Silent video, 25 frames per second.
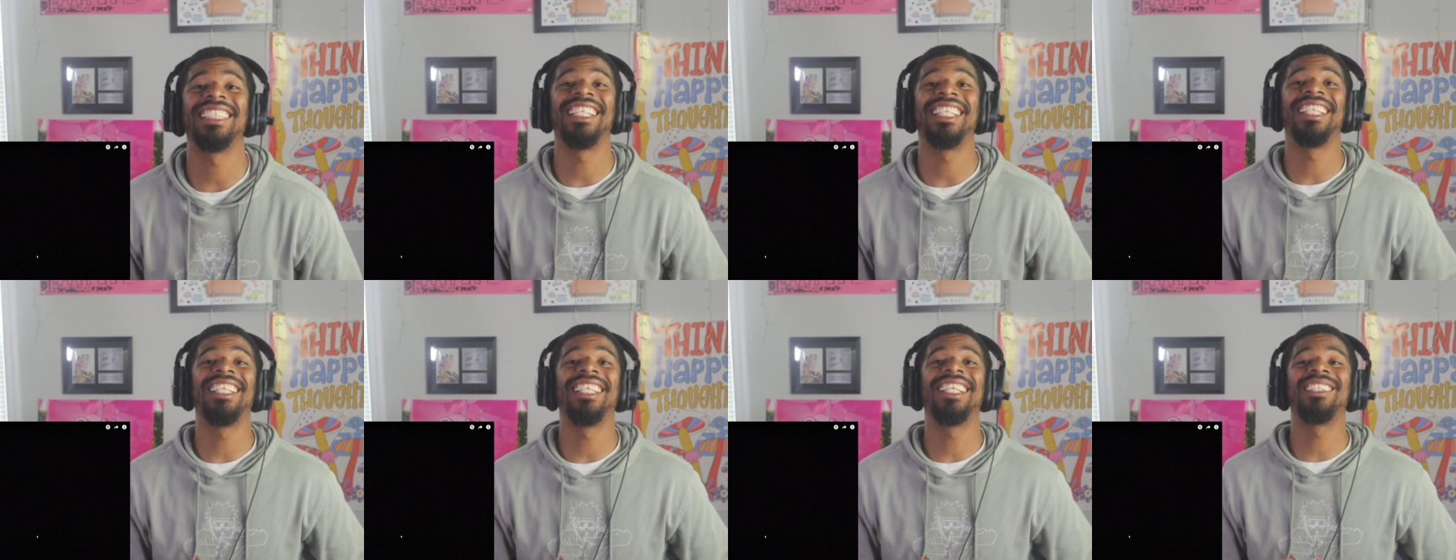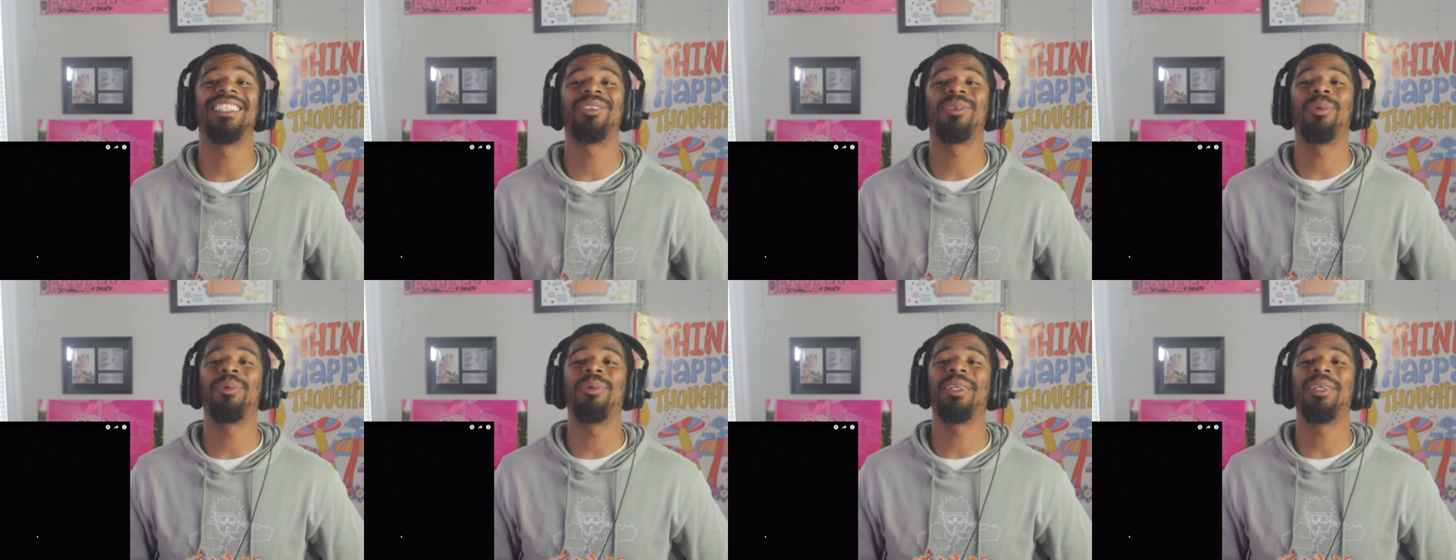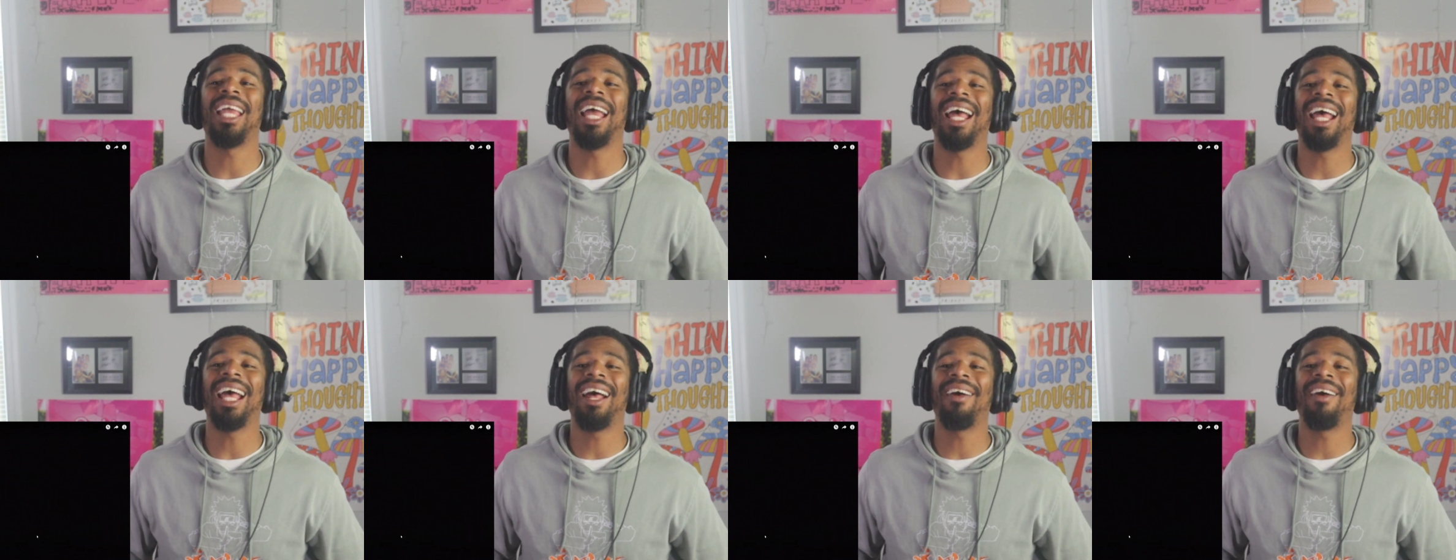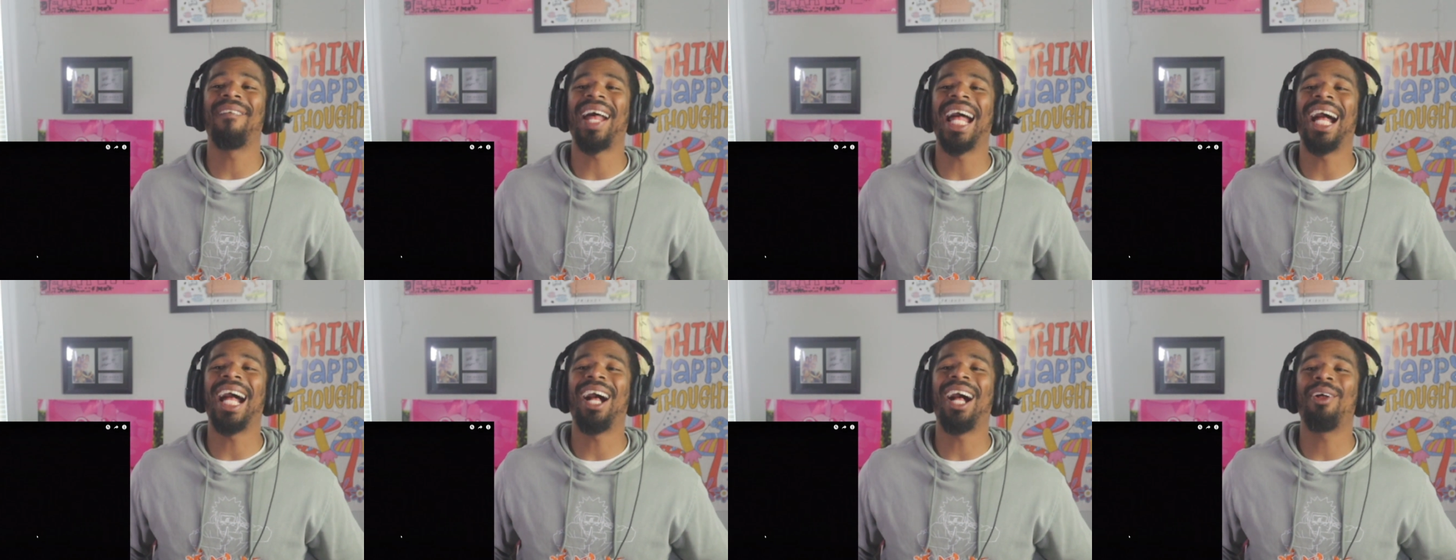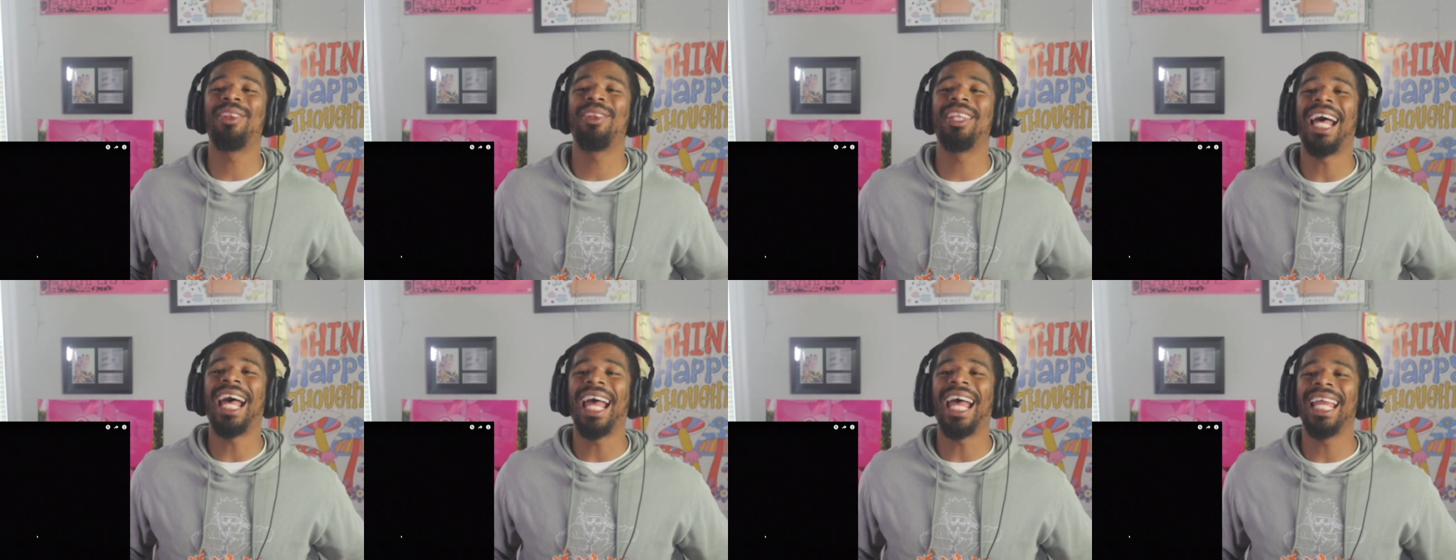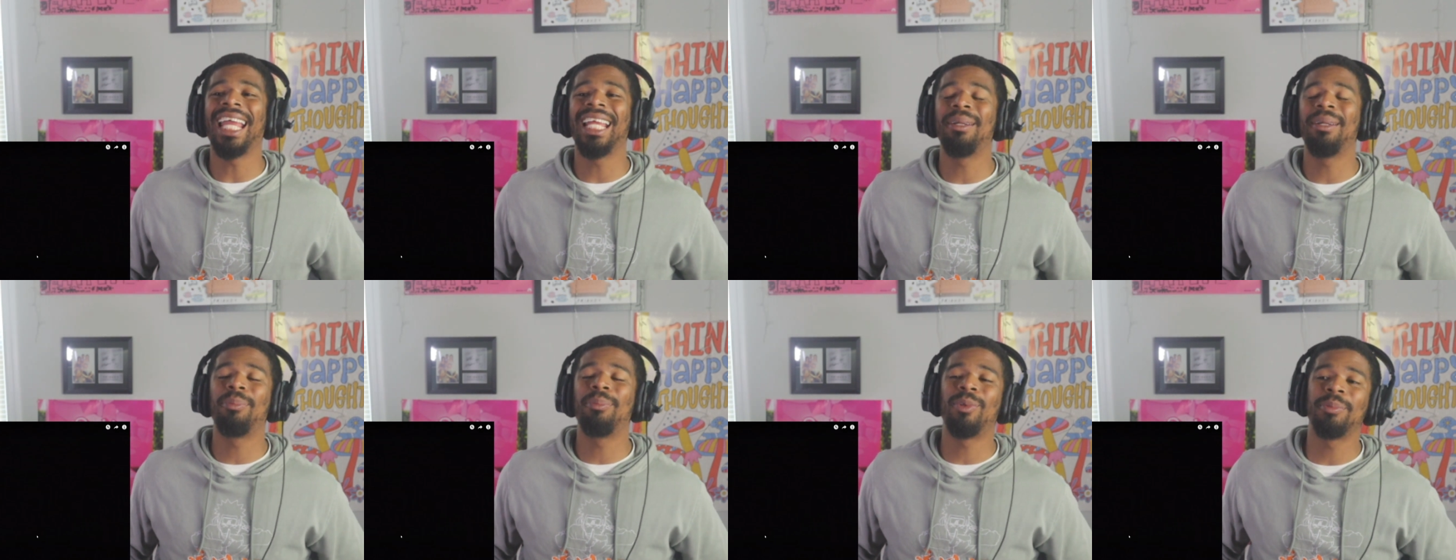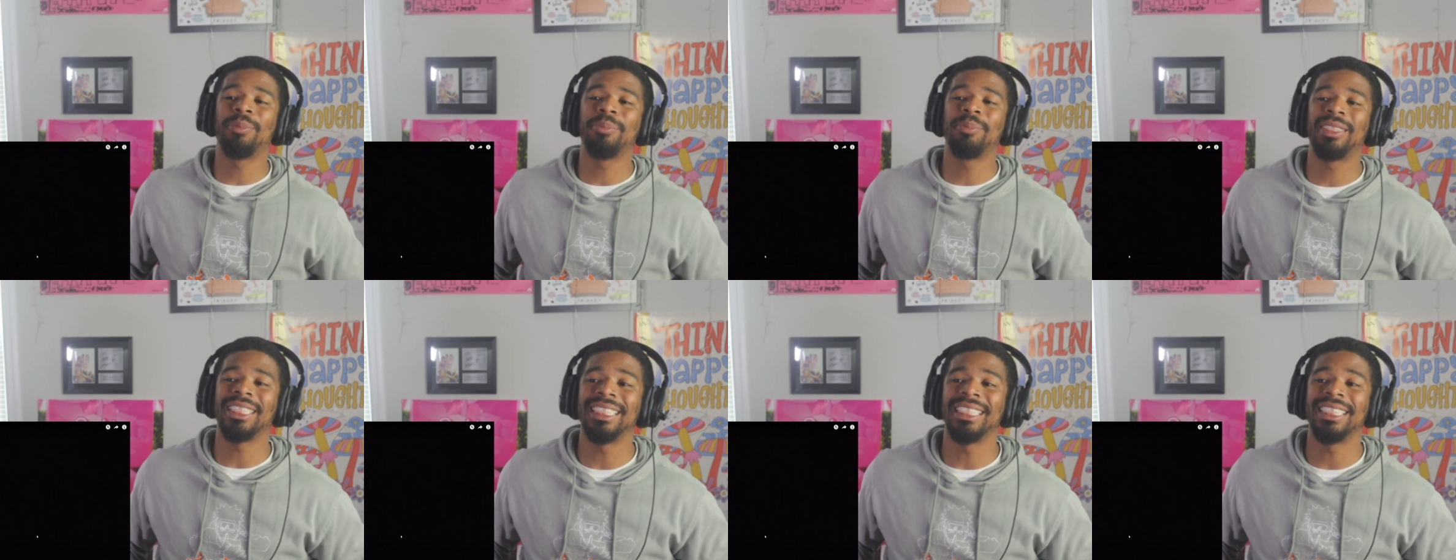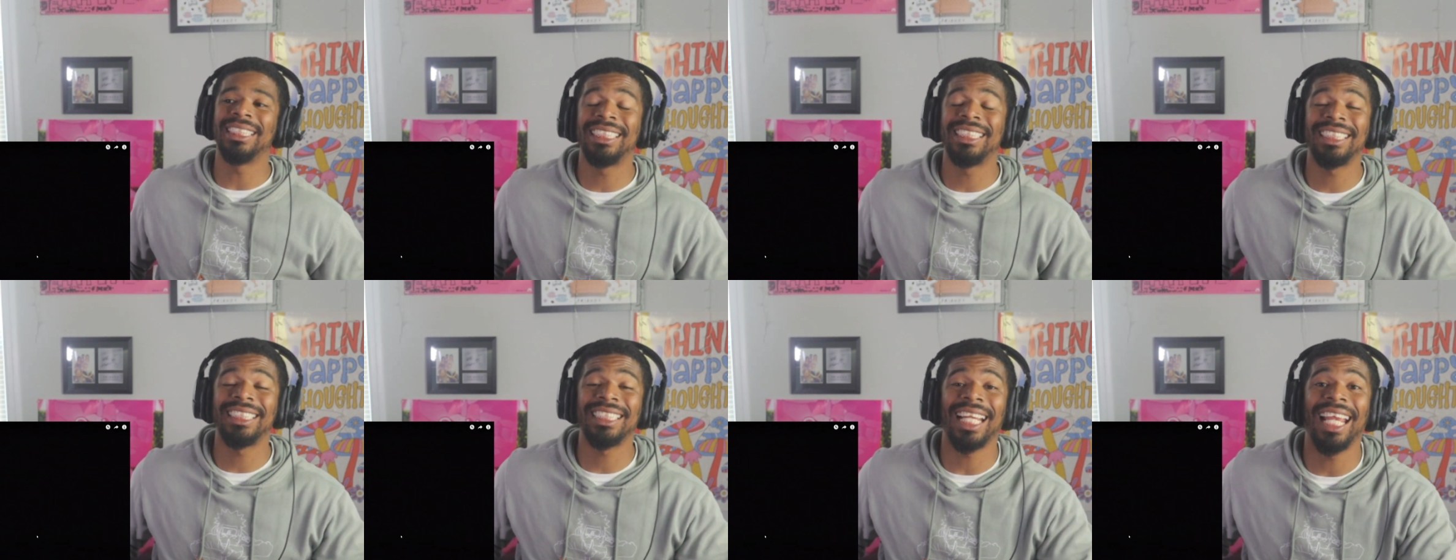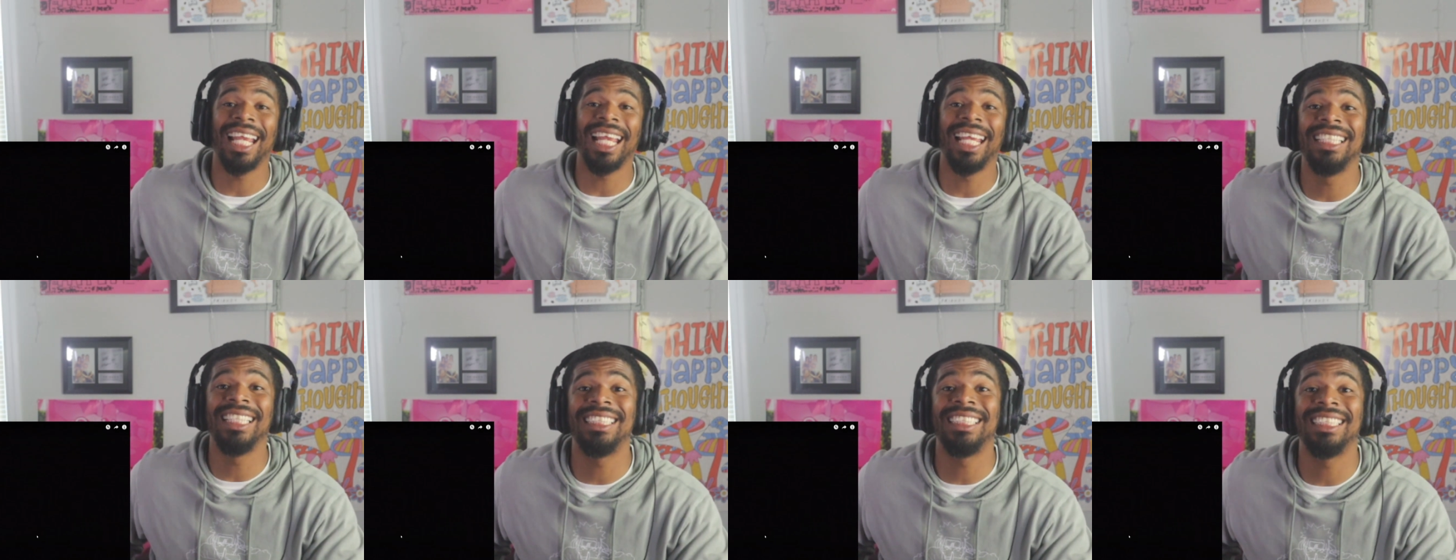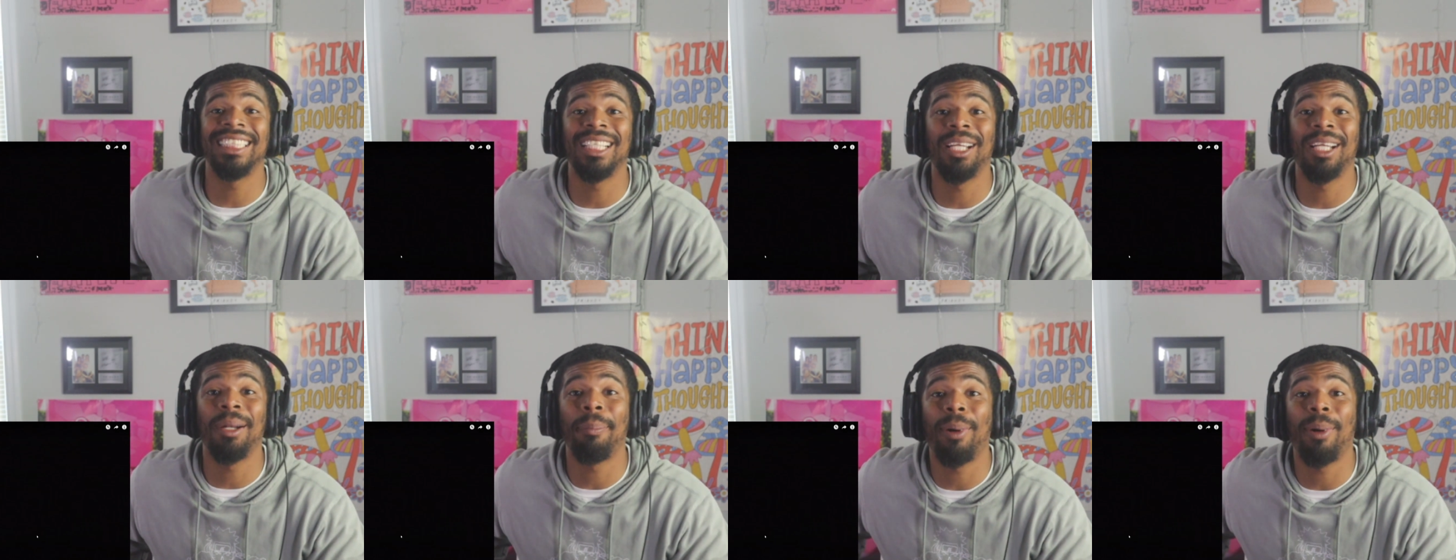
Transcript: In this one we have how the Abrams is changing